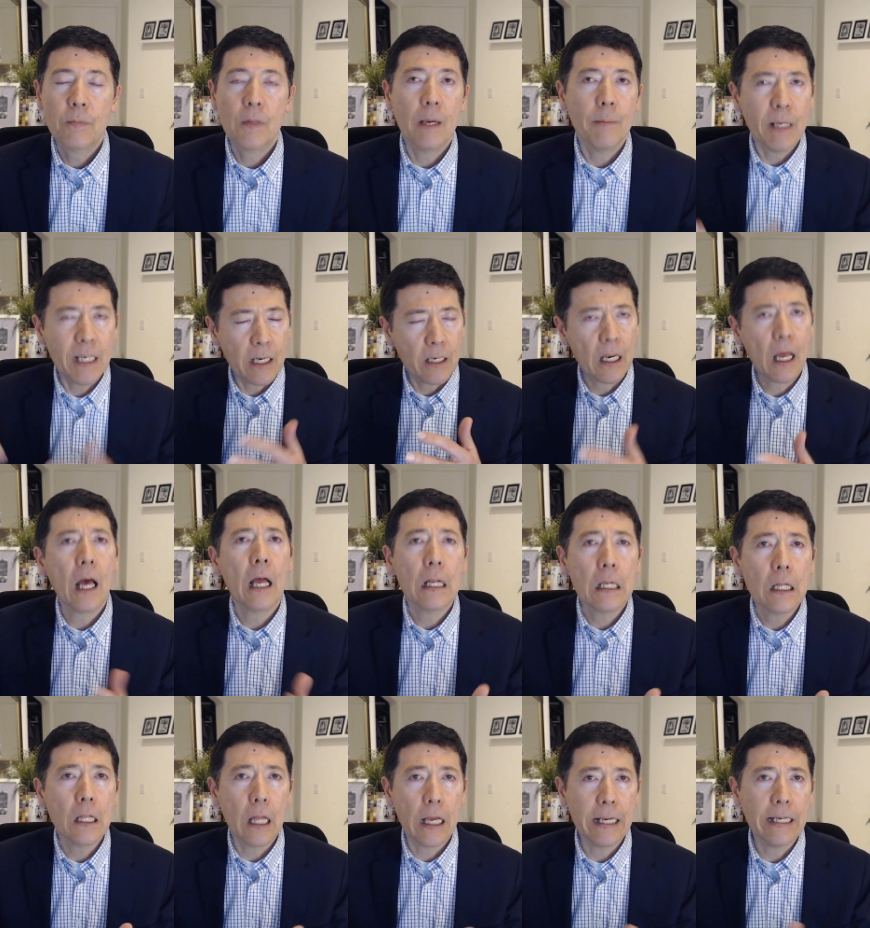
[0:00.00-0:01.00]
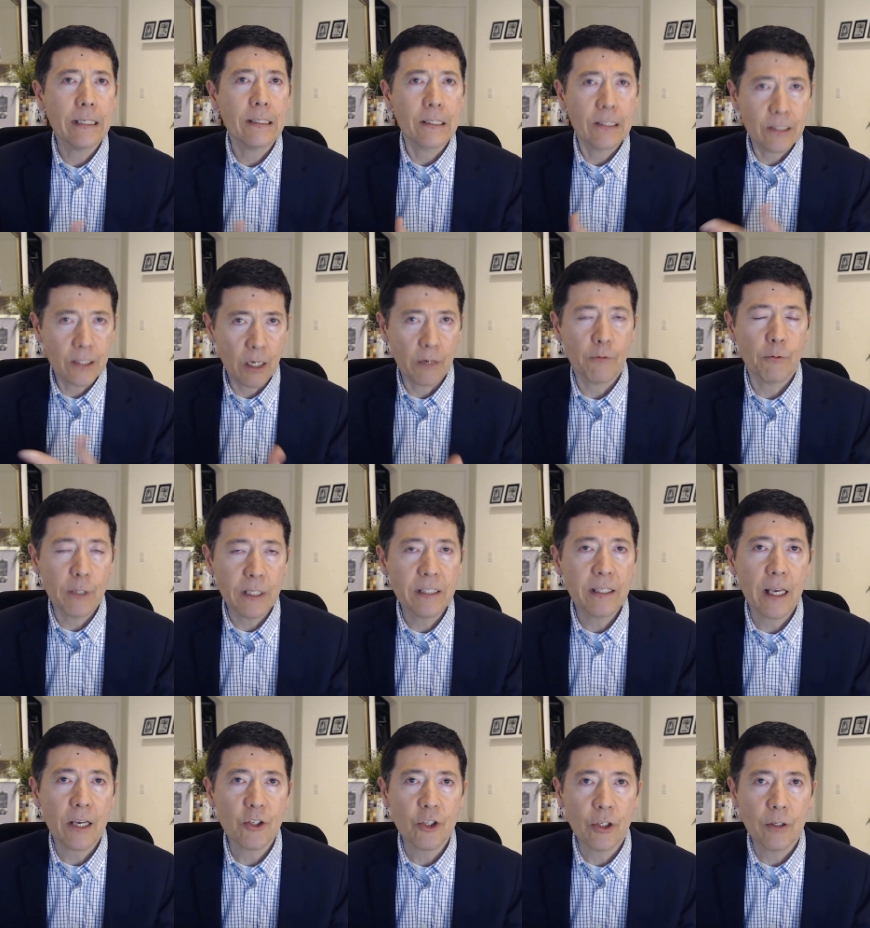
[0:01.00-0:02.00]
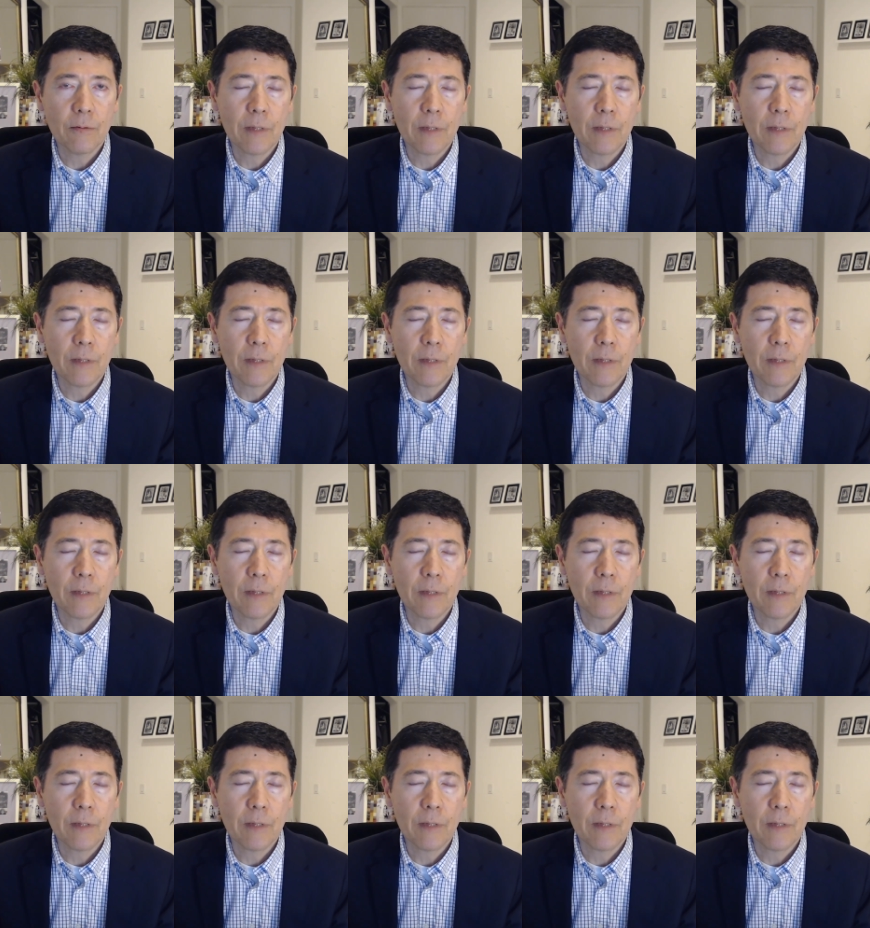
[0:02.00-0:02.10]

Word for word: I mean, a non client discovery session.